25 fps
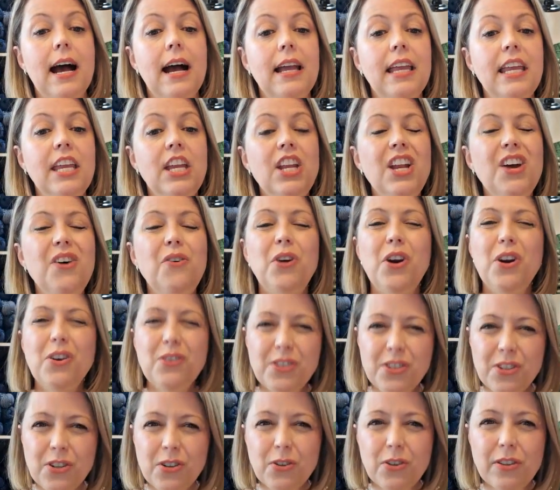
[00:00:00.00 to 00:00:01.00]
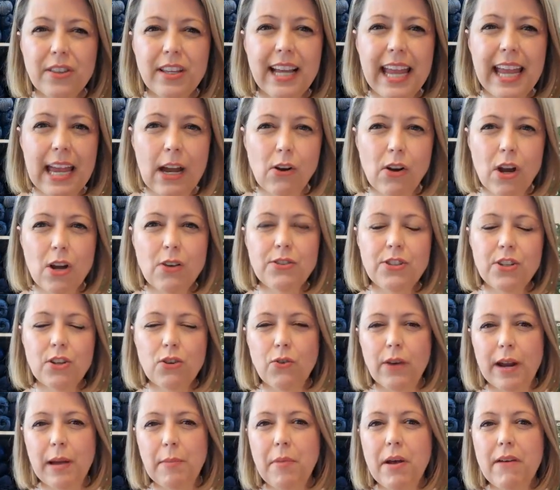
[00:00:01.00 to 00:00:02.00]
you know, the Coastal
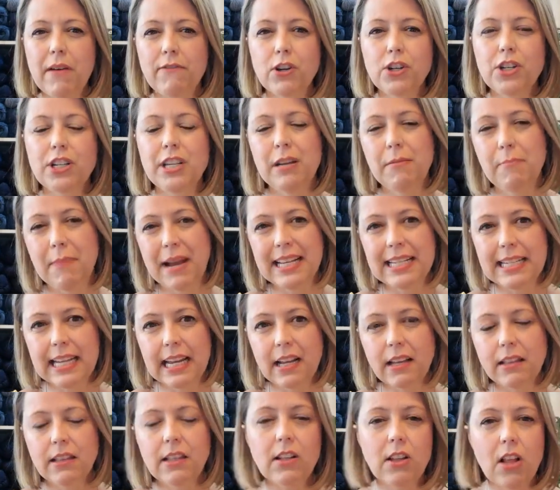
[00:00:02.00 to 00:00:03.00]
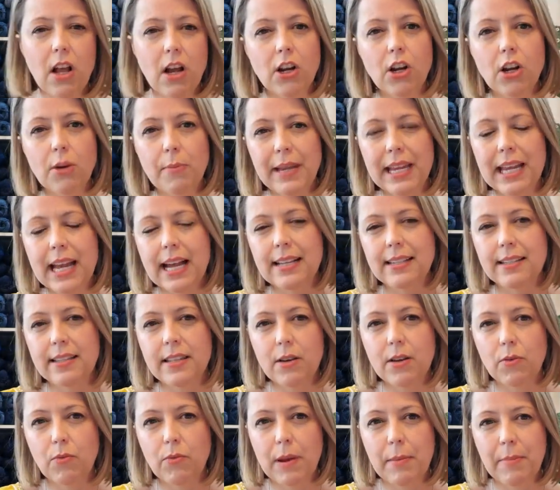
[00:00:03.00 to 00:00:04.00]
Grandma version might take a little longer because
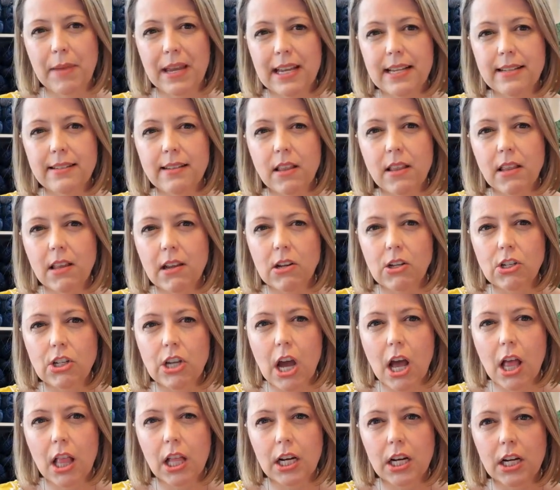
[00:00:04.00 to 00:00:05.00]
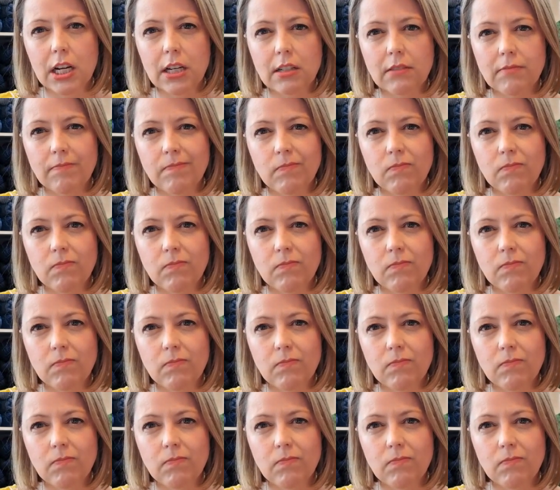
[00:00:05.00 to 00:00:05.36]
the ribbing is a little taller,